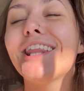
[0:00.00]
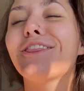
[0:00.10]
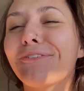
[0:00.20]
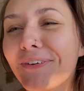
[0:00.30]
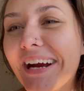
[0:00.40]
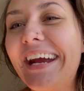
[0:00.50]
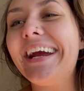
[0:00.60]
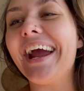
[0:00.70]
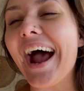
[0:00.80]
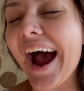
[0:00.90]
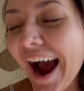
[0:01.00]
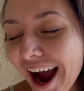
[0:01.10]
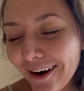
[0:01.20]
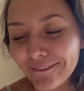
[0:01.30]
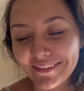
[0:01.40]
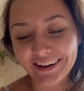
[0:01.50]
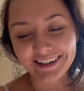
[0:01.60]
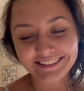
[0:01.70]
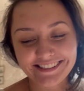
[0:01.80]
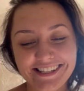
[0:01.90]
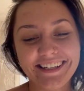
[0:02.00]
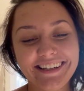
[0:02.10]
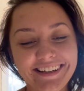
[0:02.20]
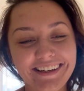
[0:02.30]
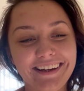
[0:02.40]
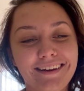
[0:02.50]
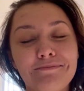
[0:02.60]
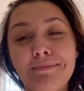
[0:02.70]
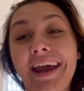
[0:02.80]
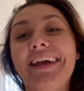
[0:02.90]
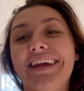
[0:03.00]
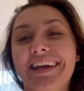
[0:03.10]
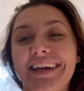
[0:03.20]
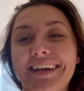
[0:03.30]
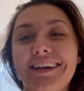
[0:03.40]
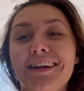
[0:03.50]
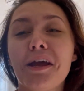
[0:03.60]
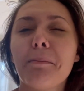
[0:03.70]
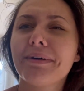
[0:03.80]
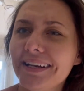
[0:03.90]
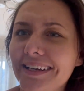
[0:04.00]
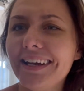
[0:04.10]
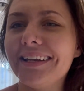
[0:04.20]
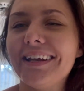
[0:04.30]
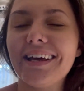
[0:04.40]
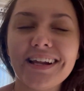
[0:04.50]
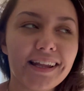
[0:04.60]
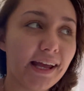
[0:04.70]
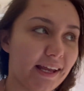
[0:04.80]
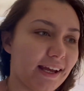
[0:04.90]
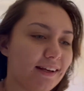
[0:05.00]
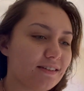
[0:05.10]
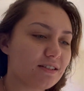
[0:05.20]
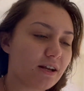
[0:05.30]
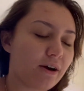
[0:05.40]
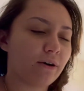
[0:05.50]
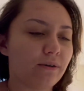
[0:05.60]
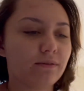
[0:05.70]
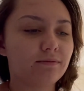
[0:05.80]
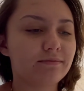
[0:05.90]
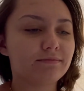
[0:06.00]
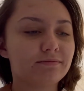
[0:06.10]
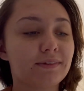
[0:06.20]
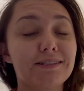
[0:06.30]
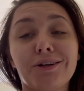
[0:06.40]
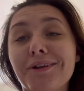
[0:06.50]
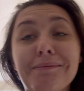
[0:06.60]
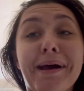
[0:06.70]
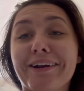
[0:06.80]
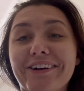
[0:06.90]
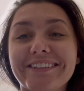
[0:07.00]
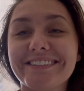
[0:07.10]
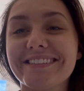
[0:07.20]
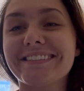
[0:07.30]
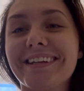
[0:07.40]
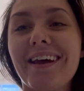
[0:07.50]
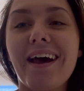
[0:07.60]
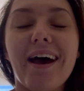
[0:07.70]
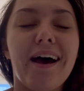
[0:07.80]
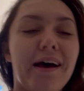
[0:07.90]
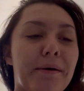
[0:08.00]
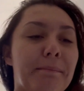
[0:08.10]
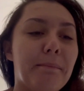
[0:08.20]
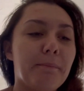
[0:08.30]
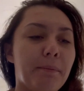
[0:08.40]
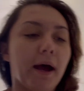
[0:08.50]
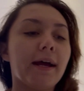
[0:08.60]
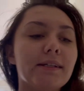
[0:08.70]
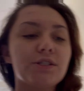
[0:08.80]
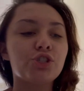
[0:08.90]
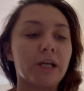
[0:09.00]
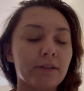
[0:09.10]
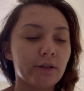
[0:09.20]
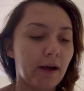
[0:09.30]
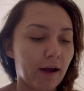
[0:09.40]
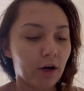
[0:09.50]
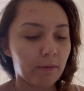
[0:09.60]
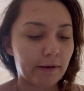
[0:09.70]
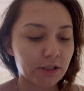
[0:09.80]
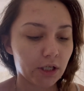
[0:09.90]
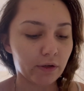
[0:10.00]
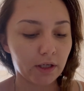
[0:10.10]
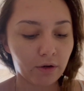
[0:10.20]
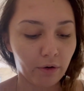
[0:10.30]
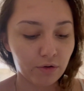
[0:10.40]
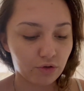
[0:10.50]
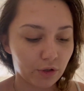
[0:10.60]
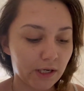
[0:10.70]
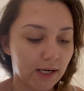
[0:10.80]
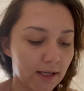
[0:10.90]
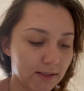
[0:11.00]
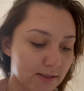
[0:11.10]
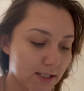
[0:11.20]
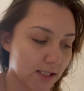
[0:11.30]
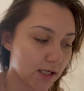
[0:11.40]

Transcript: three hours making it. But I did, and I like it, so that's all that matters. Um, but Chandler and I are about to go get groceries